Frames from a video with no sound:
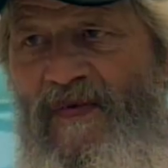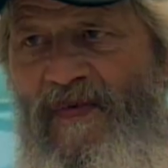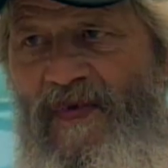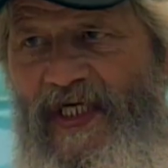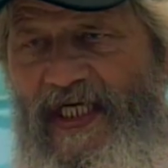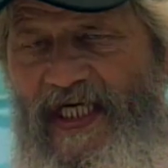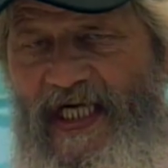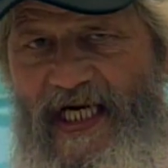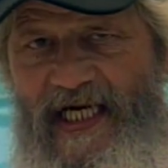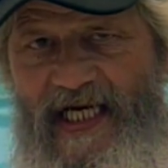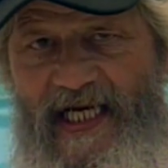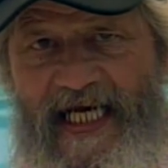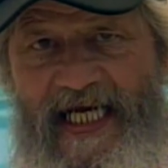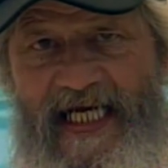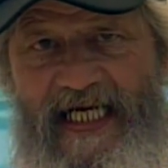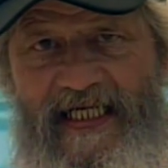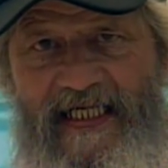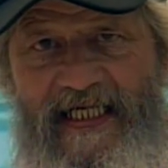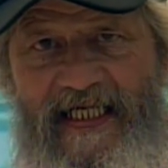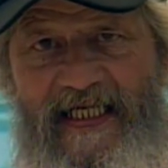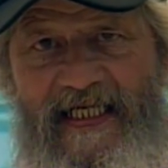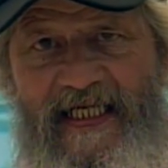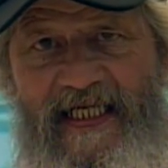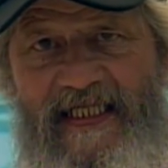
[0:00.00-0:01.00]
When I
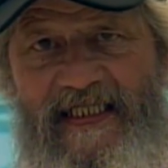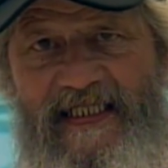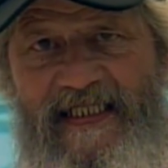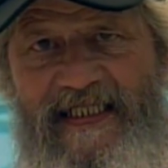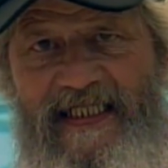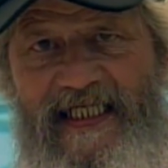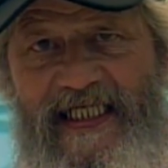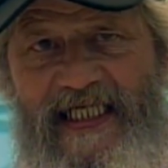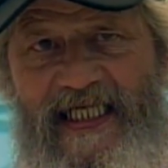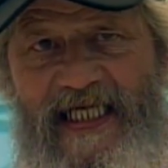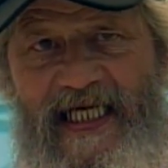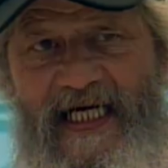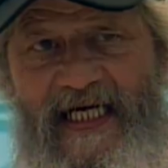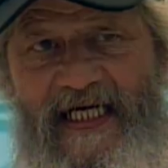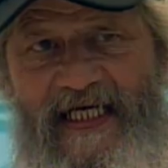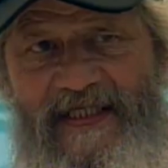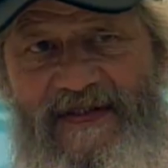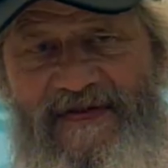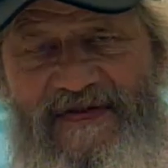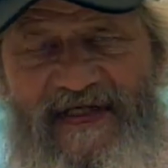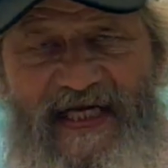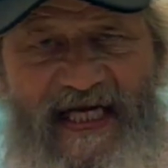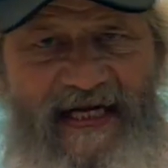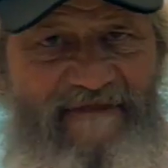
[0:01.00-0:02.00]
landed at the
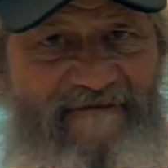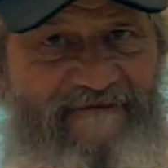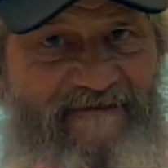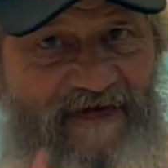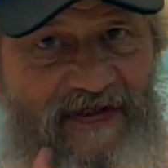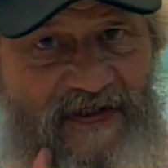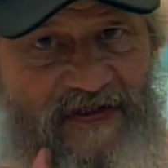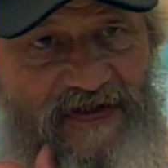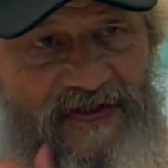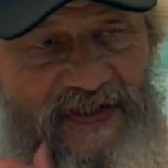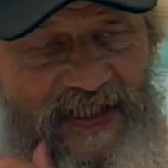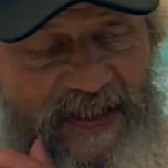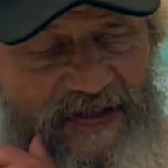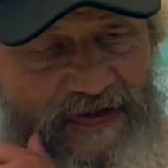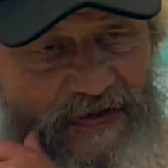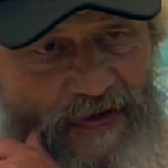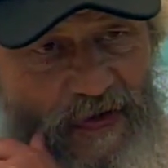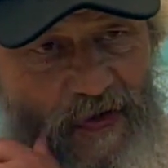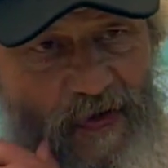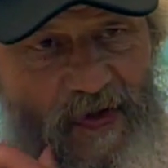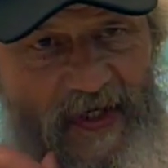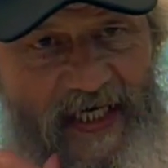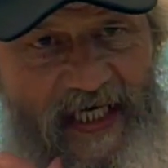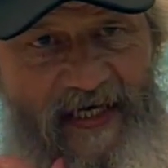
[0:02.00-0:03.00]
San
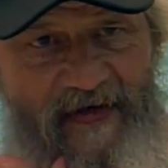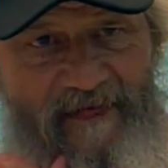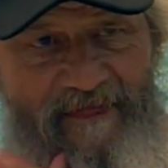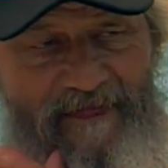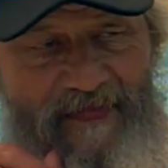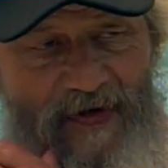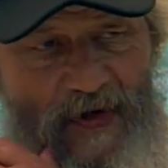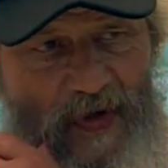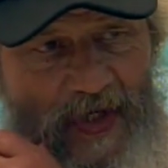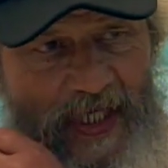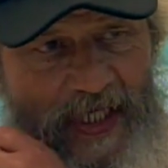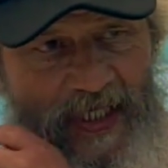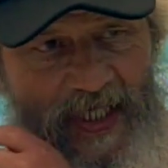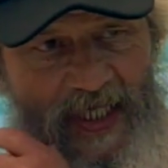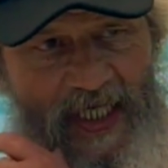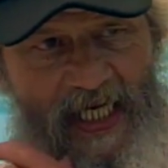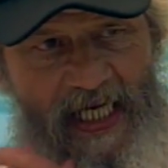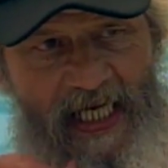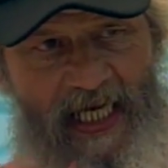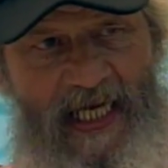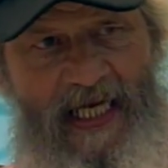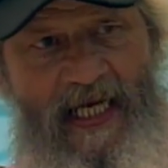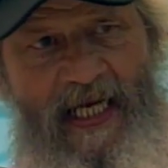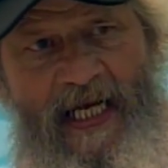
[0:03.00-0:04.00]
Francisco airport,
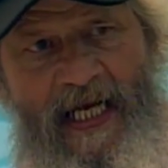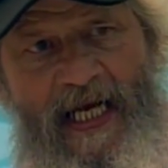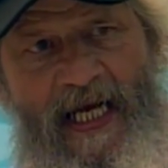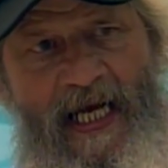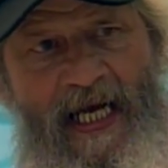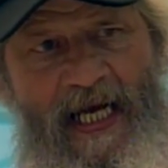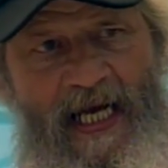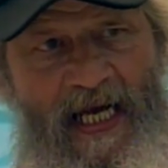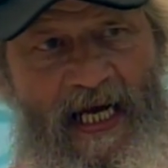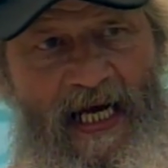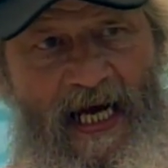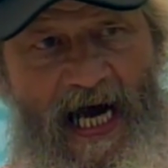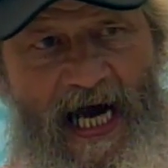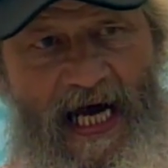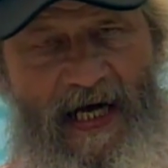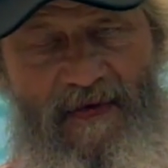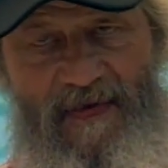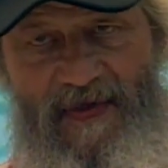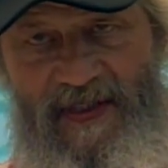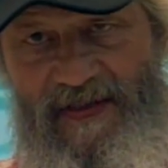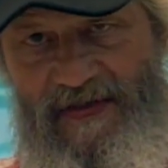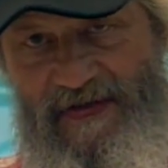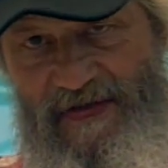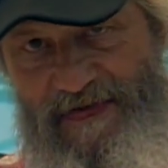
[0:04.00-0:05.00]
I
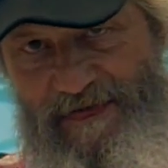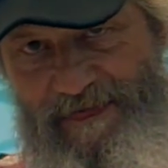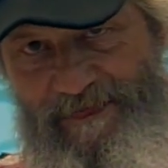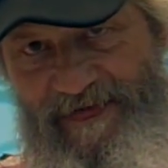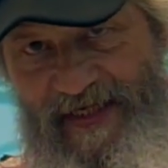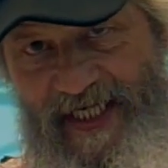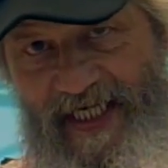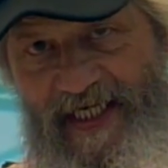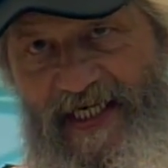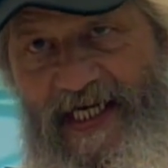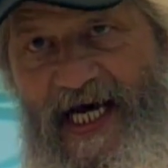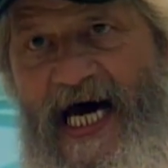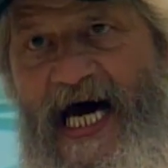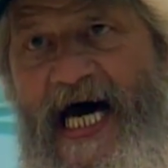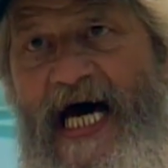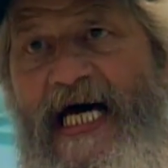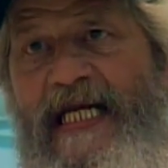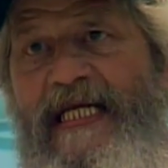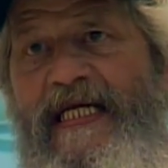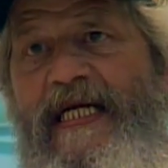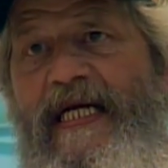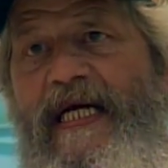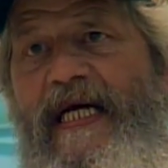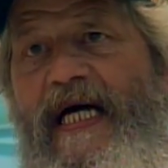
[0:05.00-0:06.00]
was spit
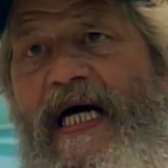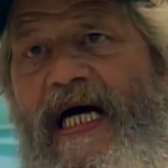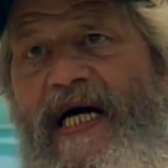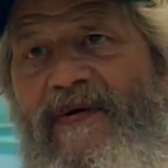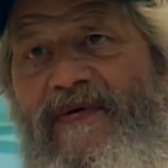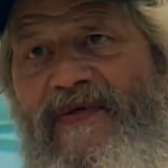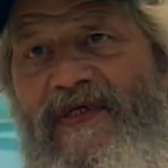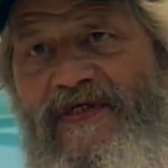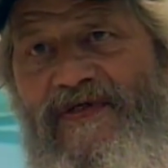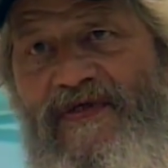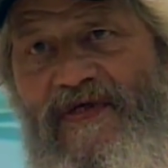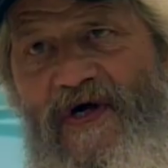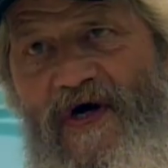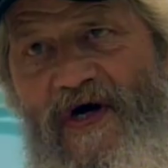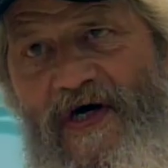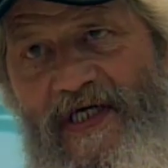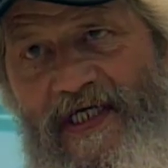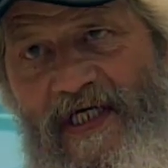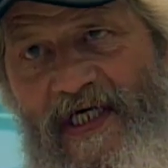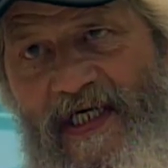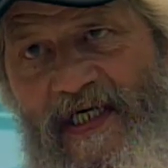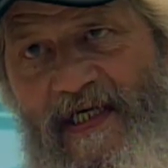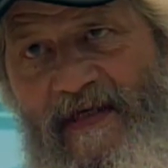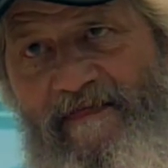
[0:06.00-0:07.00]
on. I was
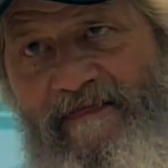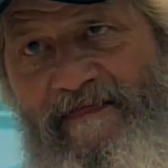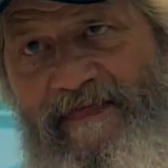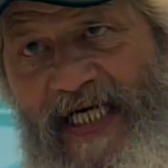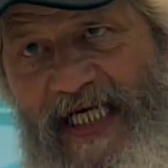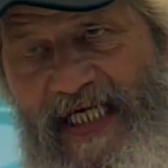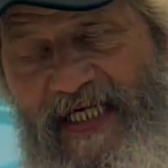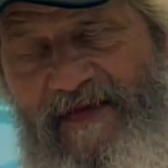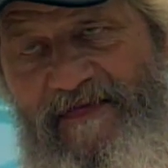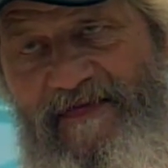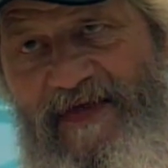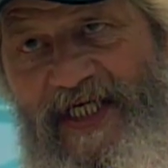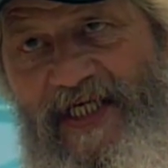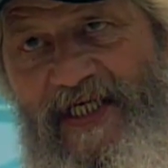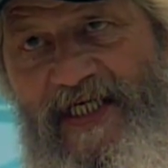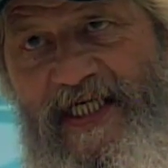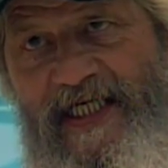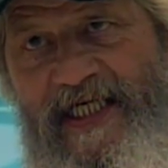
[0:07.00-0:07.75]
called a baby